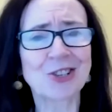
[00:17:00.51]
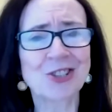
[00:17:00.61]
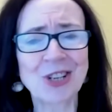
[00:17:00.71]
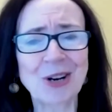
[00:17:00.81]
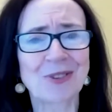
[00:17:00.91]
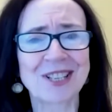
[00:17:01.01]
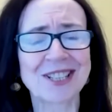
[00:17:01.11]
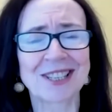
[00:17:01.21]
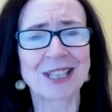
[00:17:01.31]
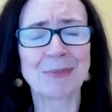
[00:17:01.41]
Just share with
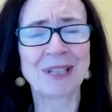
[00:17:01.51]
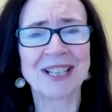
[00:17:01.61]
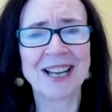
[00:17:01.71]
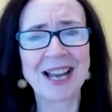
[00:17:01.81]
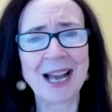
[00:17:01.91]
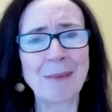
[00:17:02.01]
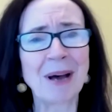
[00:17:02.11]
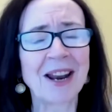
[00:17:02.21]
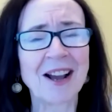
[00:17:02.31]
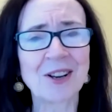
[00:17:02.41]
us a little bit
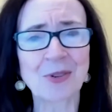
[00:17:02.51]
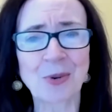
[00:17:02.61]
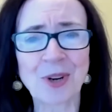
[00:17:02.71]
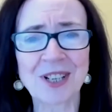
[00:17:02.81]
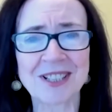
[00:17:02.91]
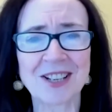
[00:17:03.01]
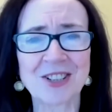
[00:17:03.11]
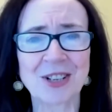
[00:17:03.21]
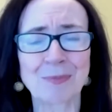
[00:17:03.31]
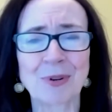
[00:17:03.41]
about how your
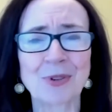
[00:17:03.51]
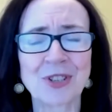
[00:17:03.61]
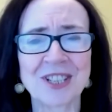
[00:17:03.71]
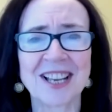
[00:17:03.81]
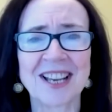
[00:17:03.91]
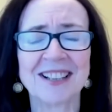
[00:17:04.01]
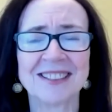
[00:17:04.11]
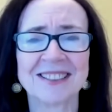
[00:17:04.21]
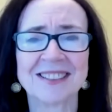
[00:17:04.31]
organization approaches that.